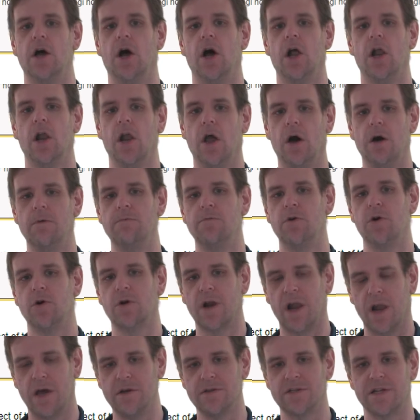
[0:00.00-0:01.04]
a lot more
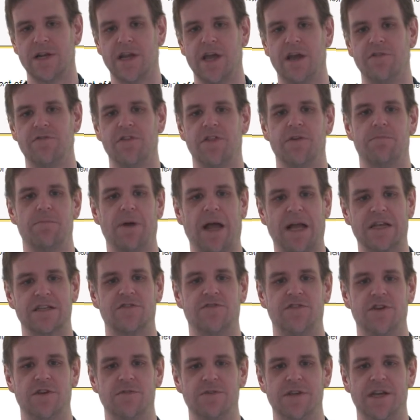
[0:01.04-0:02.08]
closely over the
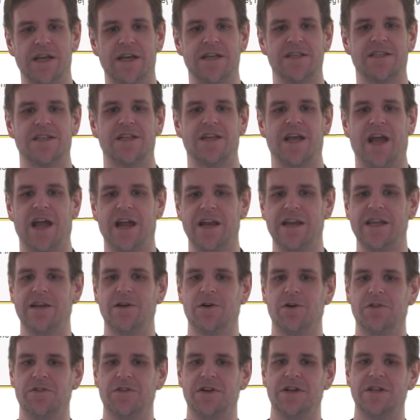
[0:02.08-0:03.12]
past few years than at
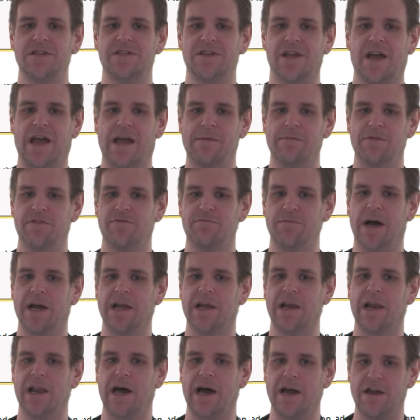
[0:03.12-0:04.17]
any other time of
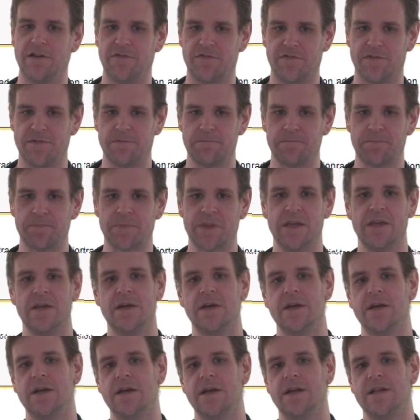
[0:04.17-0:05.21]
my life.
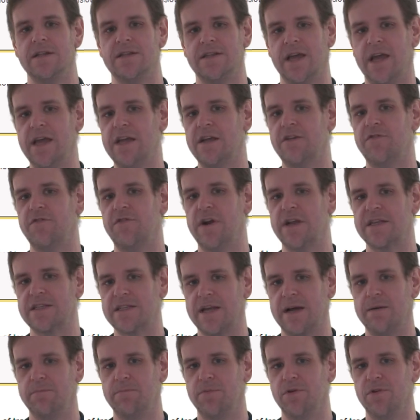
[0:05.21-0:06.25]
Take, for
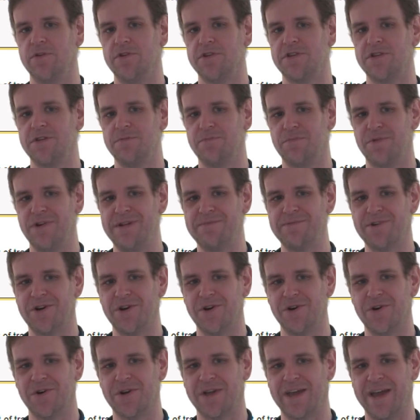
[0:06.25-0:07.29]
example, the Supreme
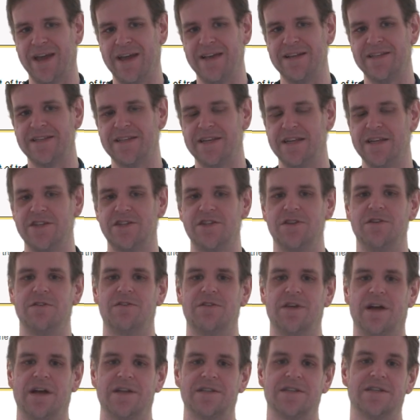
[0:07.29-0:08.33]
Court case in
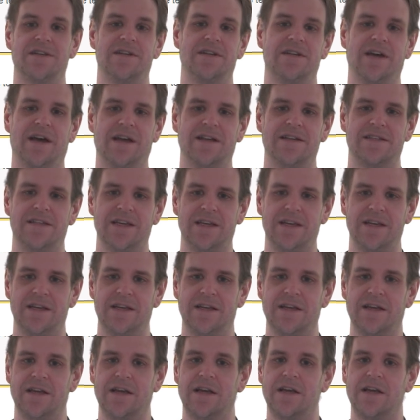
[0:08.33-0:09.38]

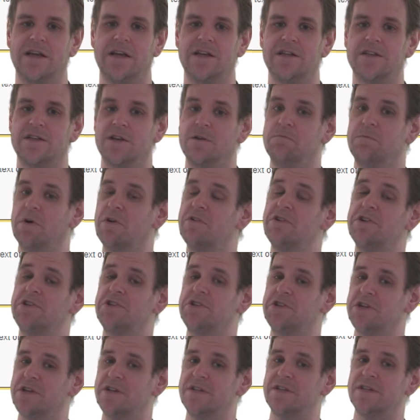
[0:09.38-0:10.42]
2019. So
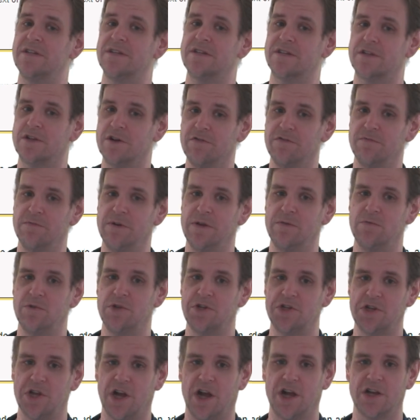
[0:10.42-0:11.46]
Boris Johnson's government were
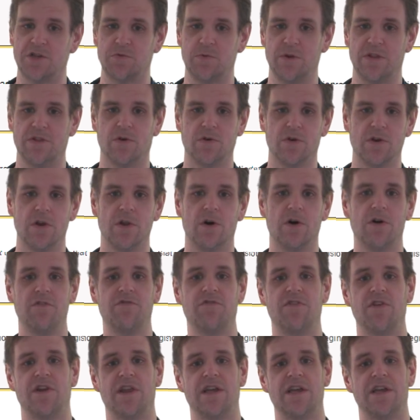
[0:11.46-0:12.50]
charged with
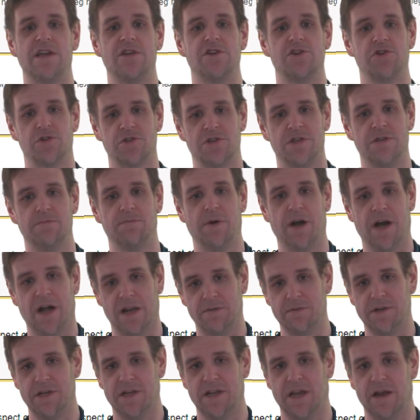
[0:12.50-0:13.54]
unlawfully shutting
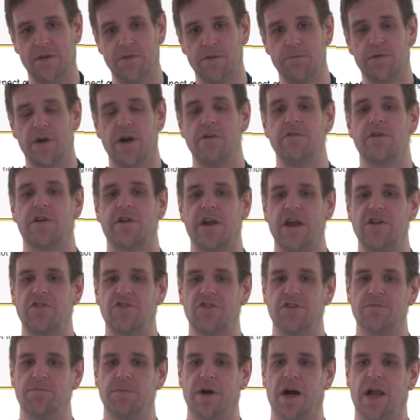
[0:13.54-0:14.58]
Parliament down. The
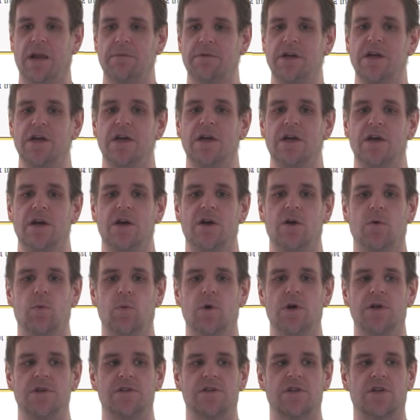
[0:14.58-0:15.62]
prorogation of Parliament
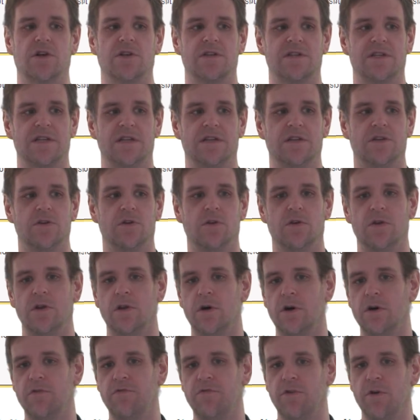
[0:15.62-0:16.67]
was considered
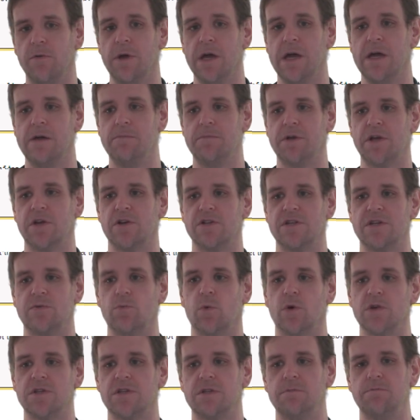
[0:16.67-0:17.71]
unlawful because it
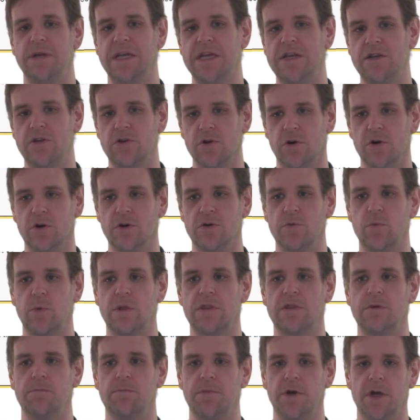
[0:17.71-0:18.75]
wasn't being done
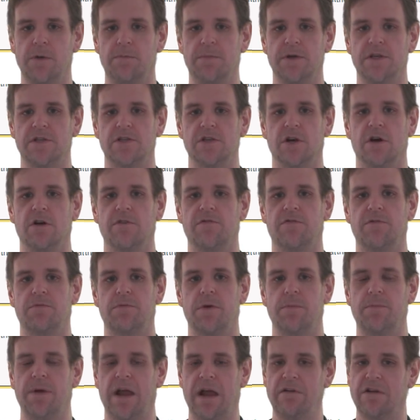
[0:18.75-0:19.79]
with the purpose of
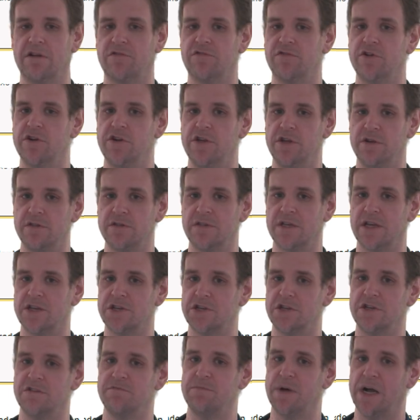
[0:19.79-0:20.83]
preparing for a new
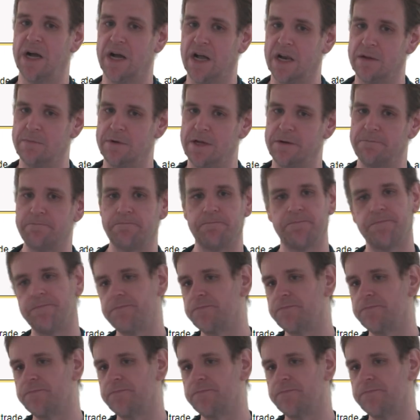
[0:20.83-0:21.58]
session of Parliament,